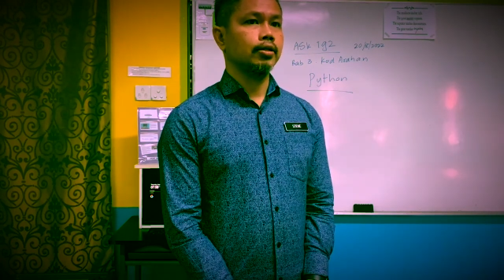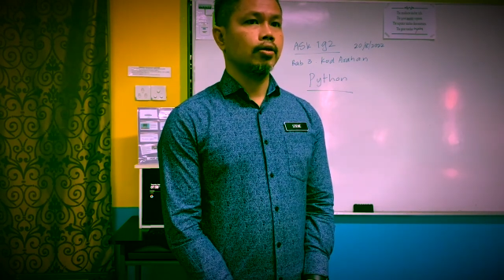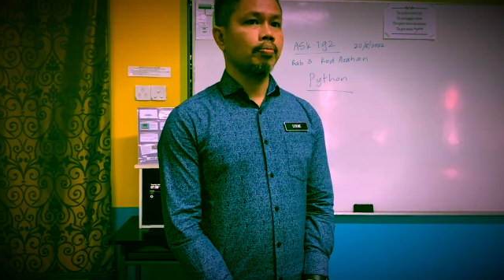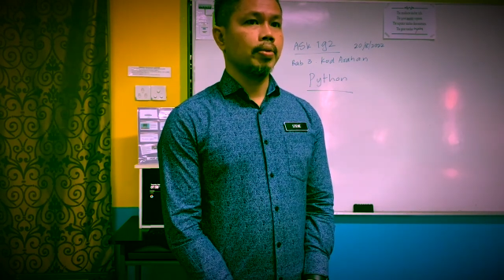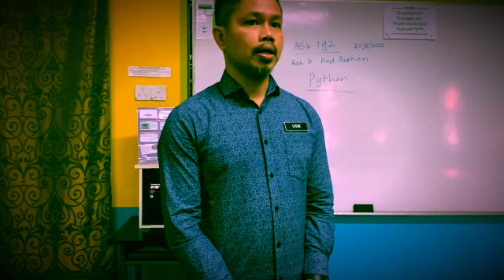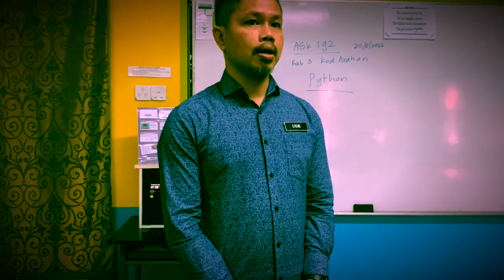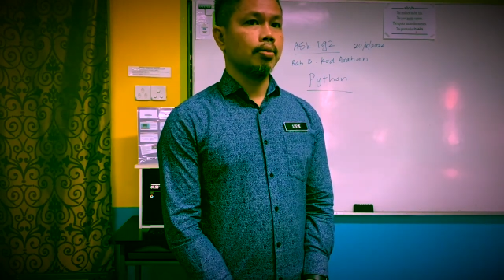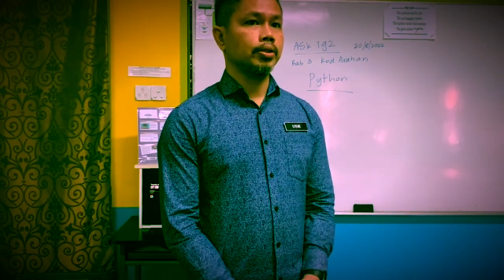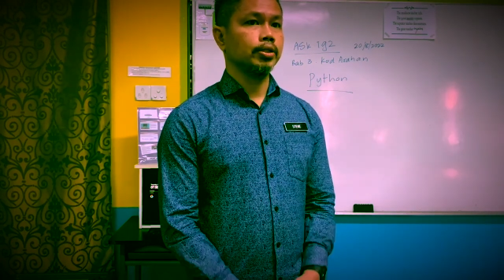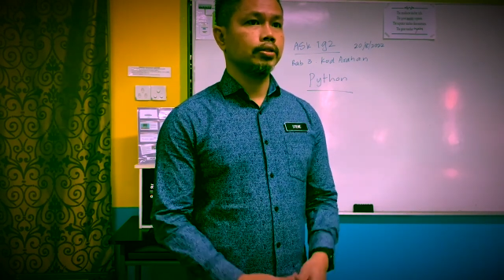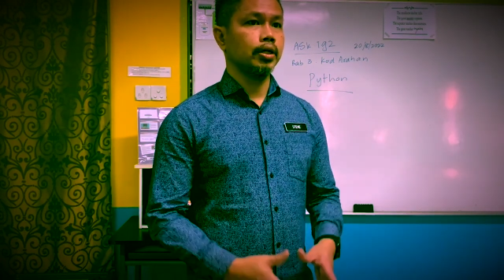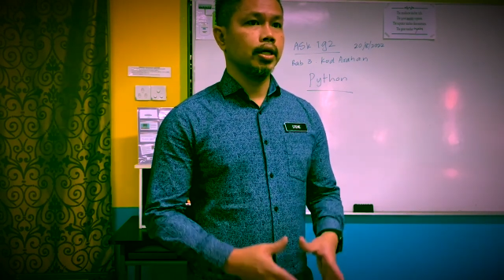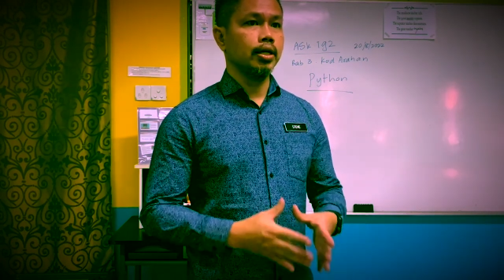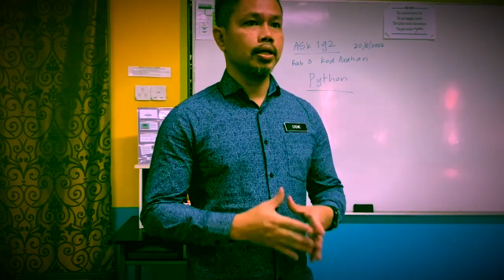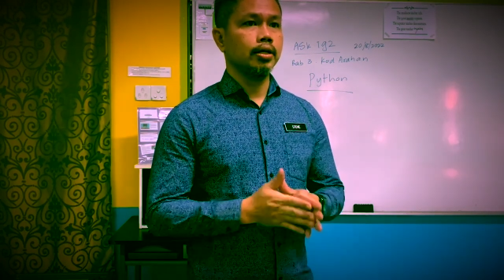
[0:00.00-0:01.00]
topic number
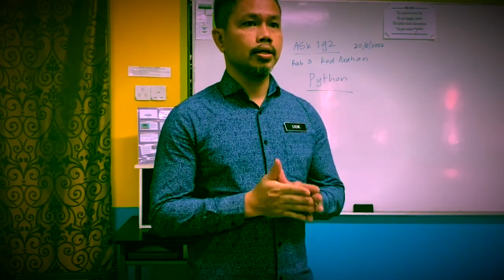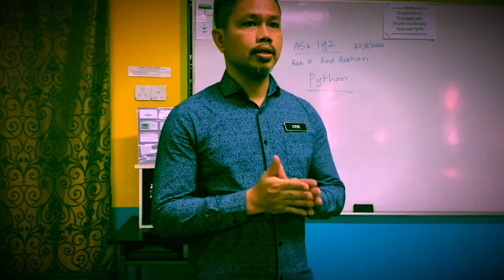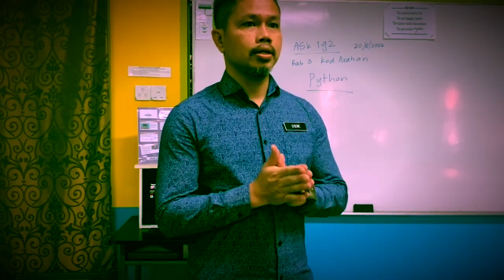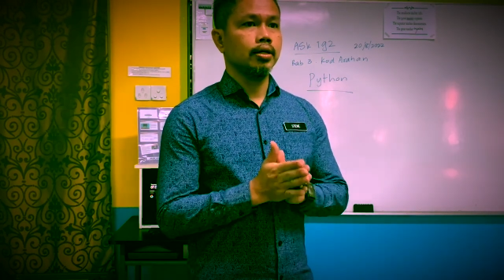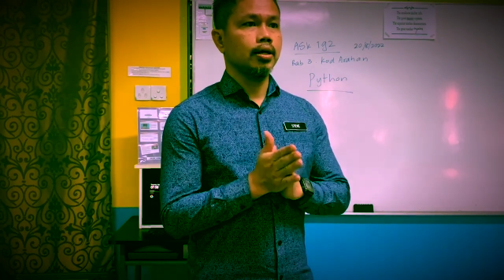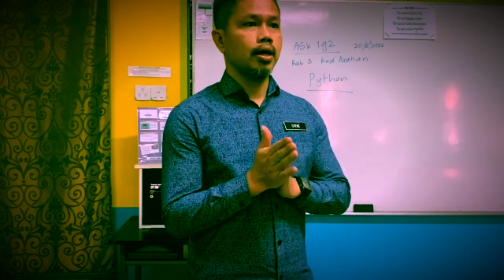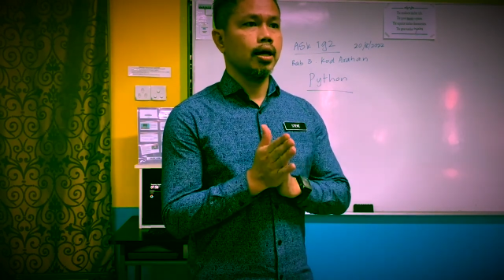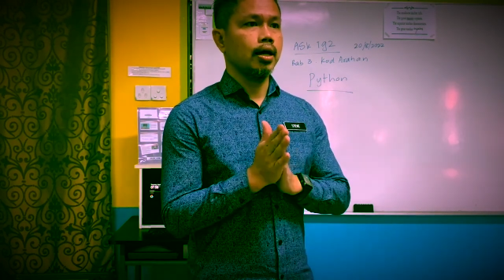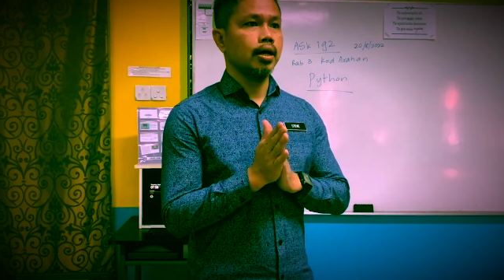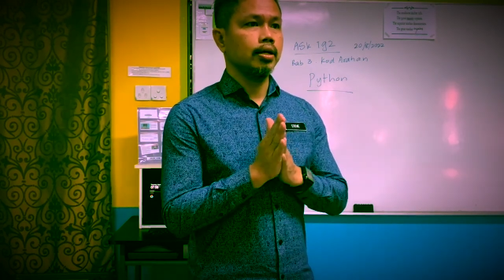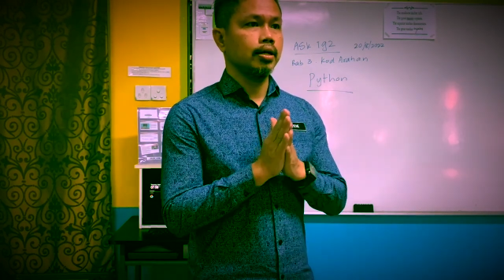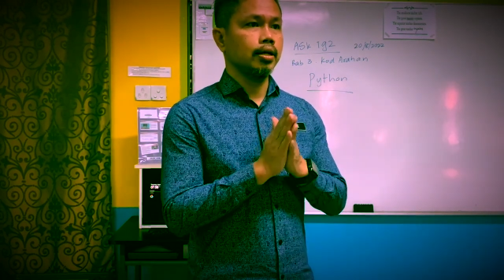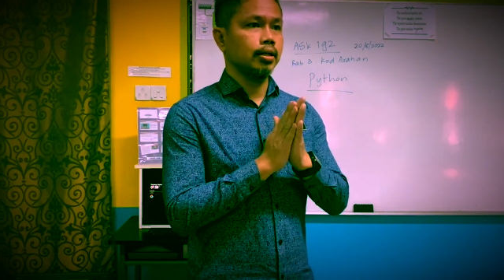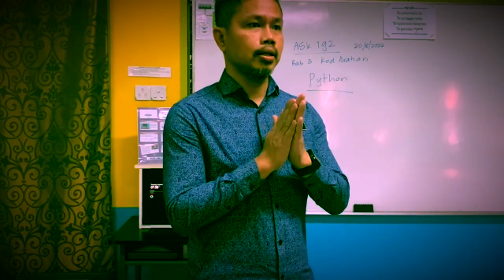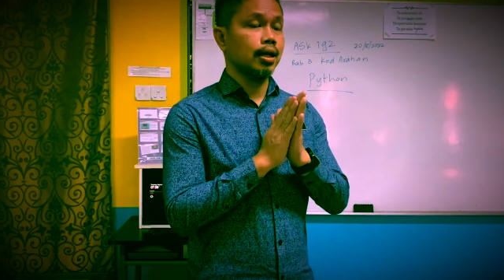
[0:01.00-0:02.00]
three and
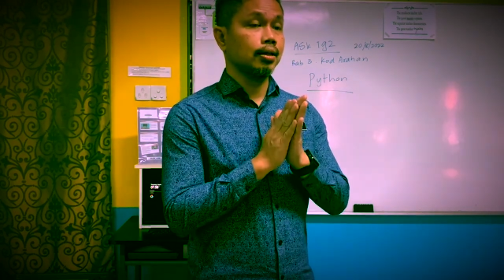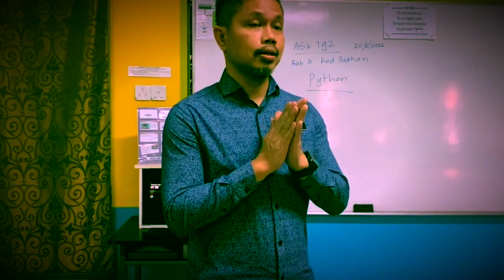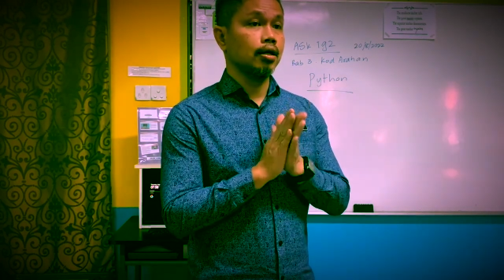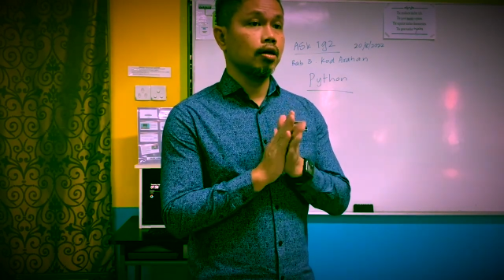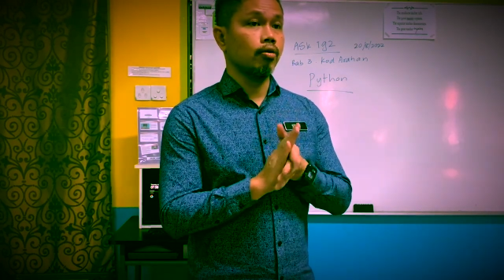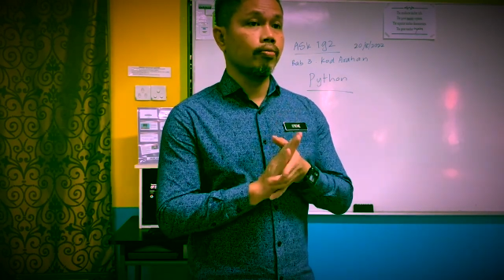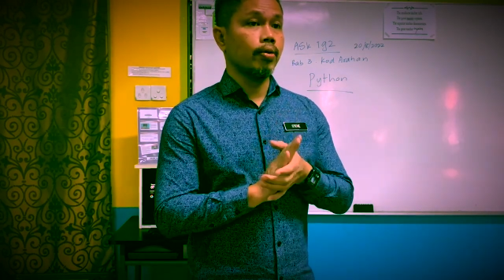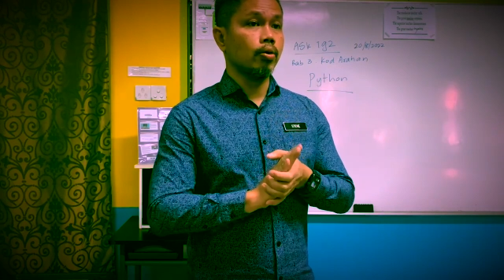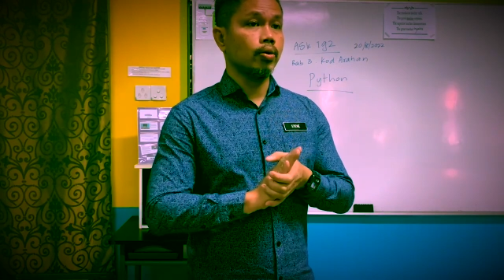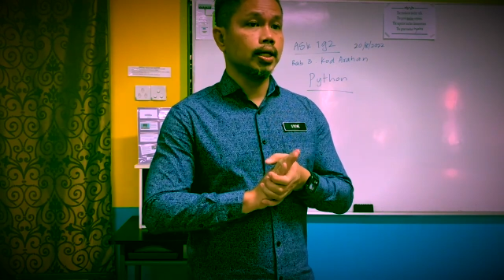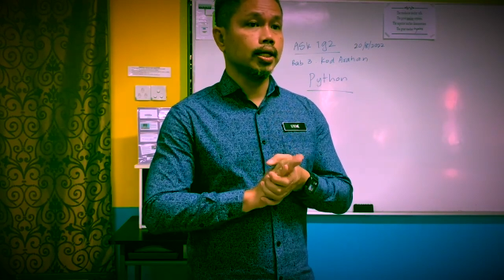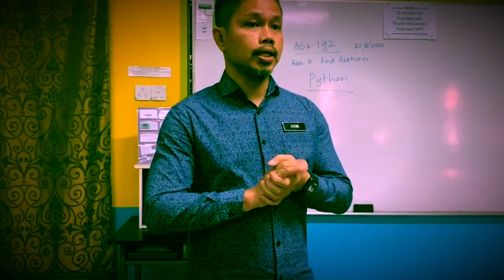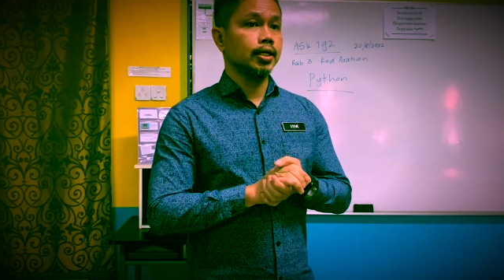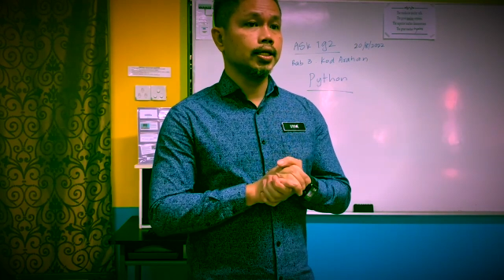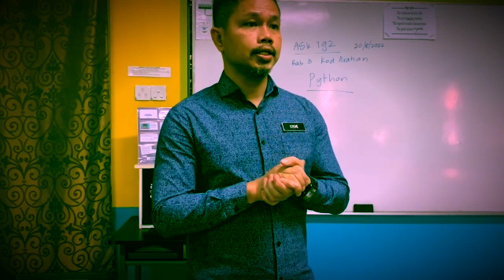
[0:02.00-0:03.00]
the title of
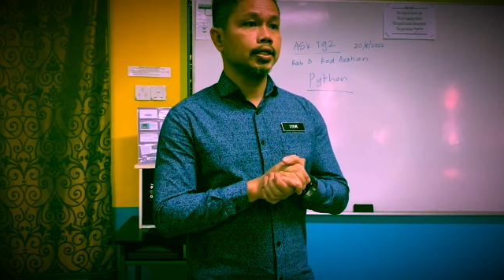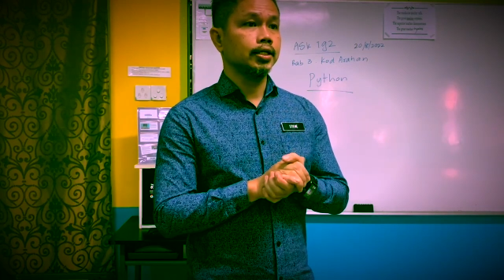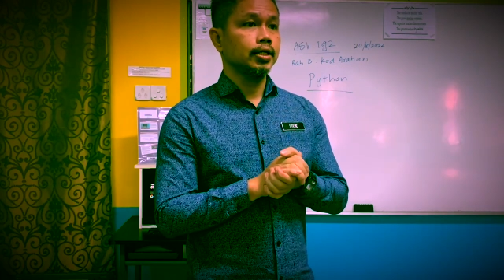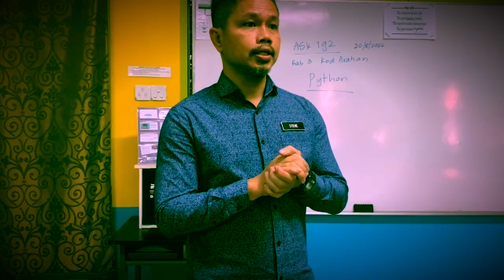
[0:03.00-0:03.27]
our